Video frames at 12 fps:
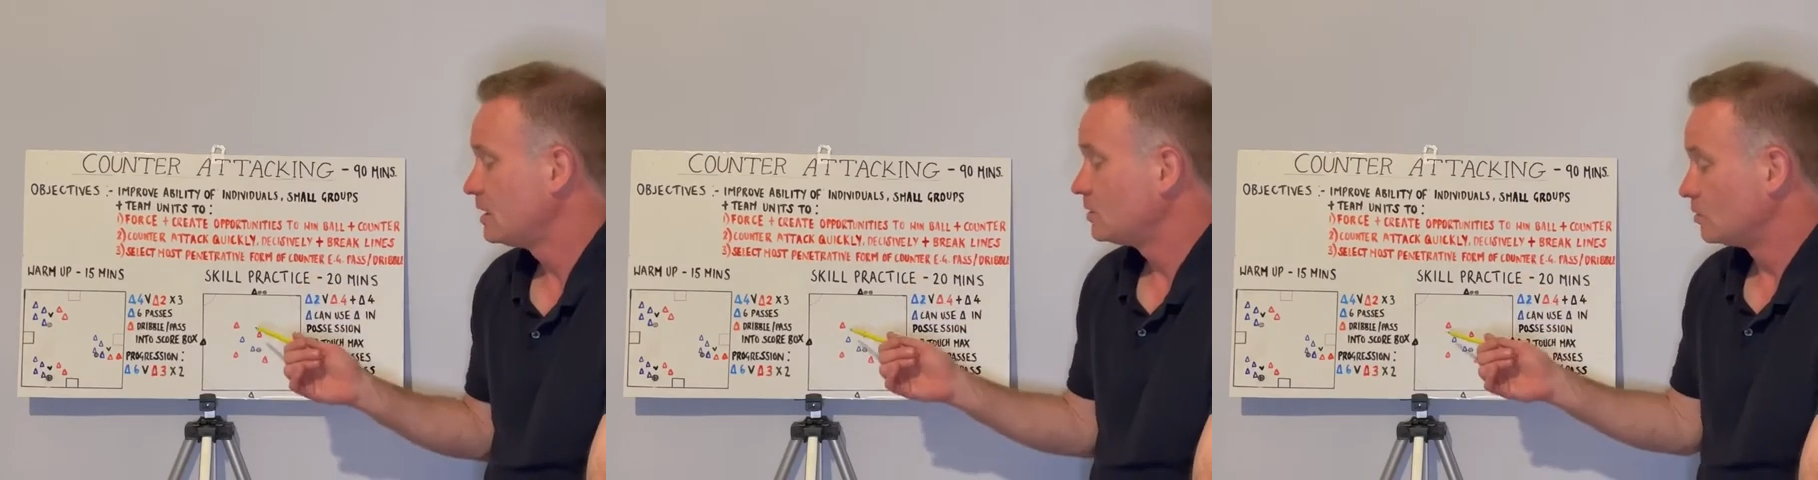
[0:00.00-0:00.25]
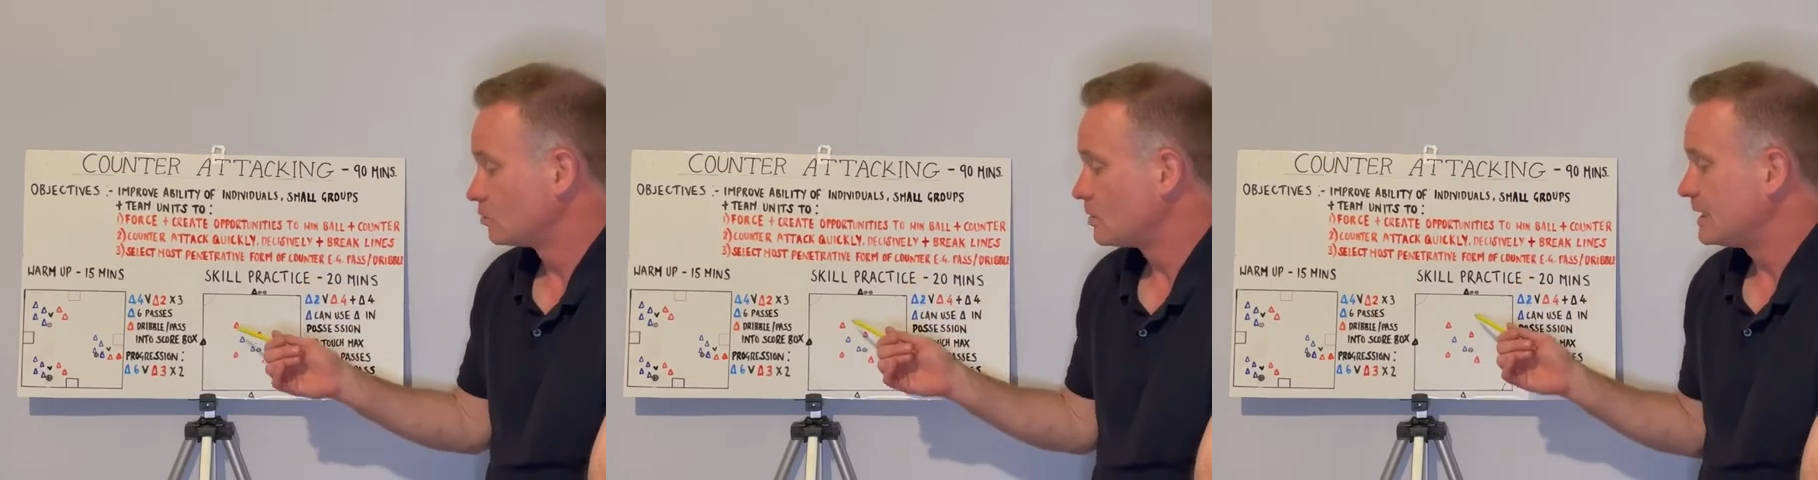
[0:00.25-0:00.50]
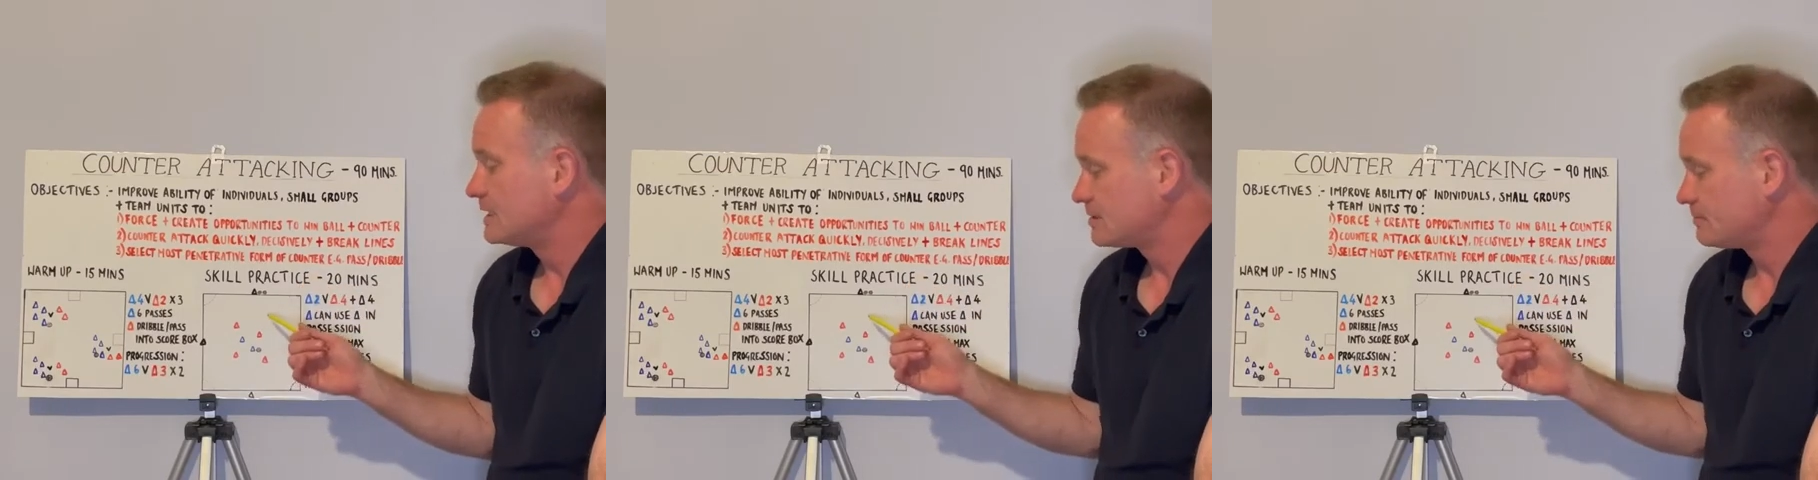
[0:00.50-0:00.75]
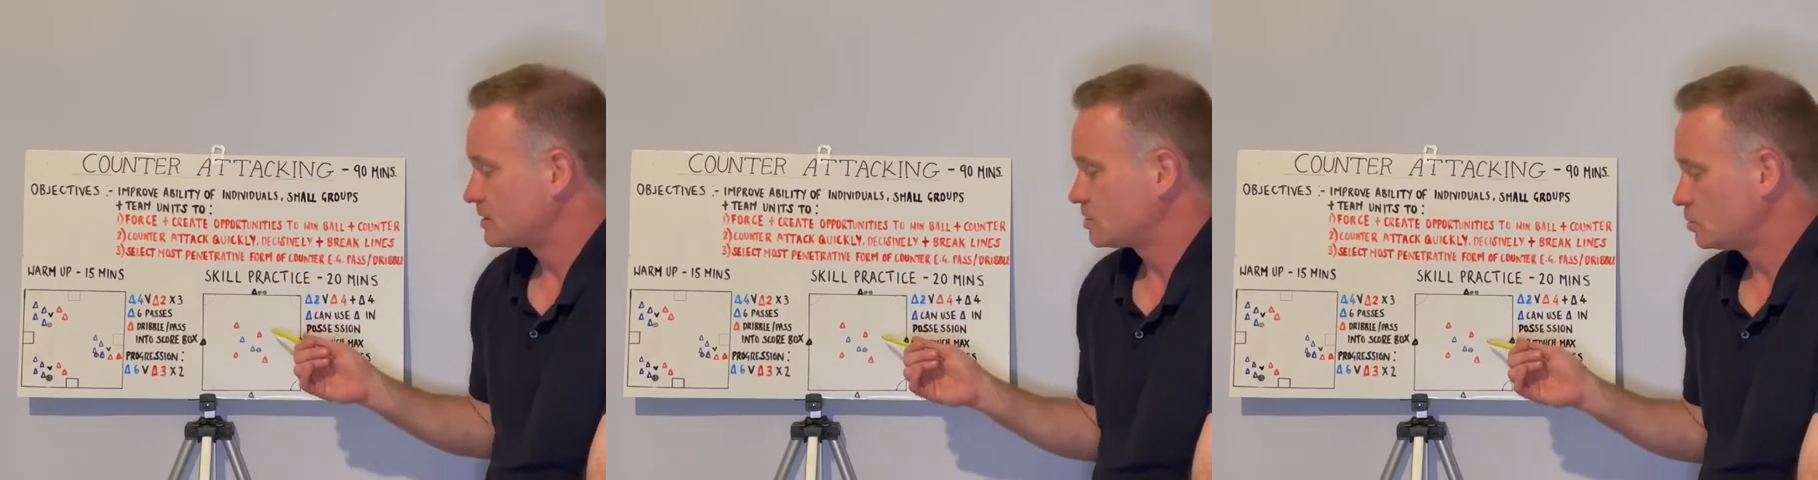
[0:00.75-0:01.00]
The reds
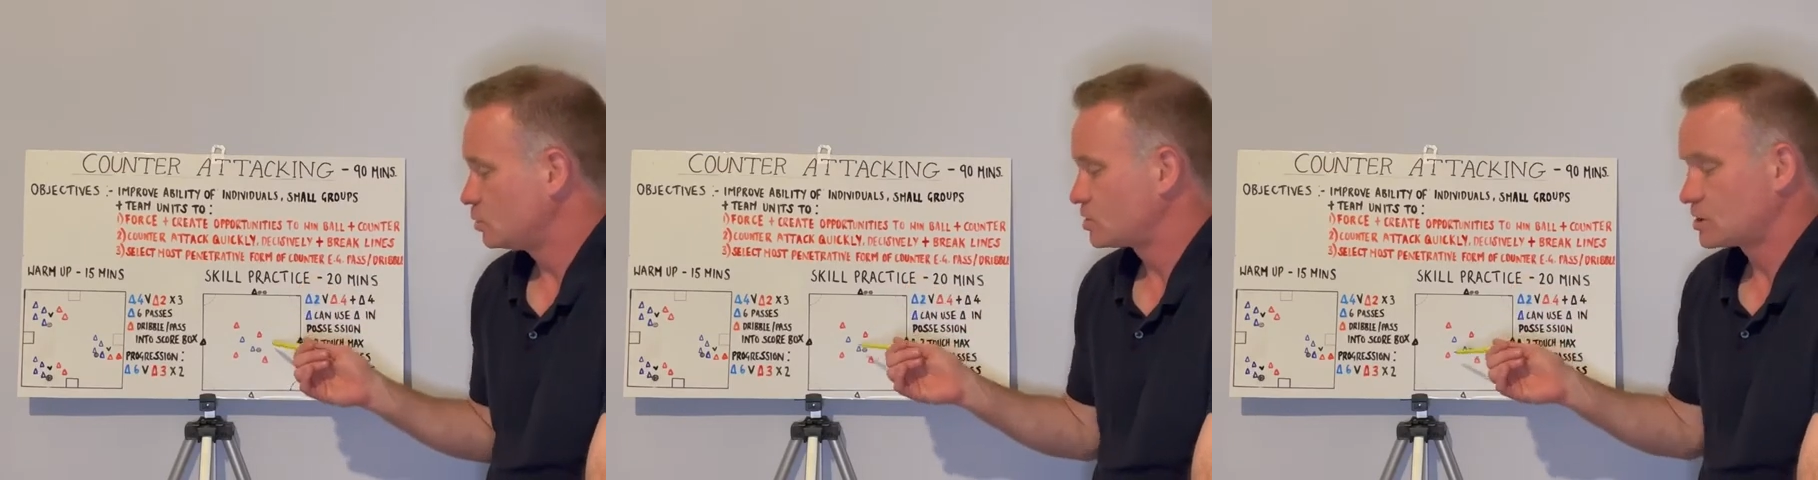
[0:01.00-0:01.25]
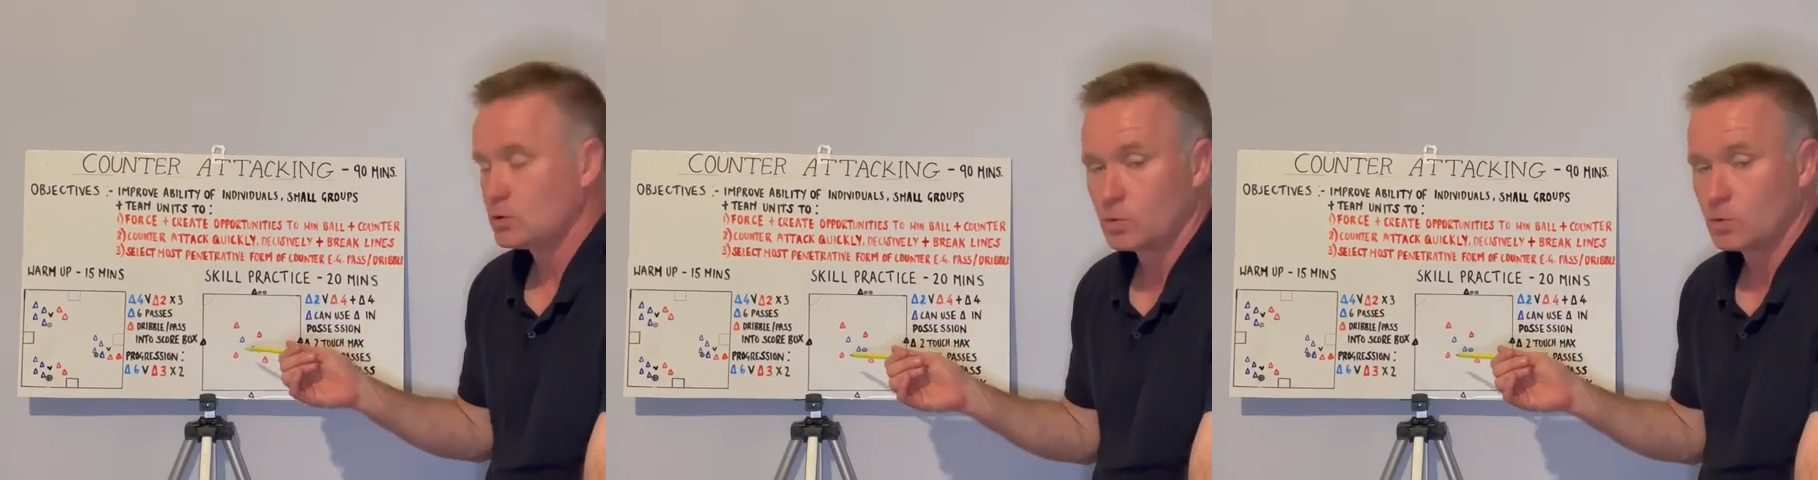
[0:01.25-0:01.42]
must also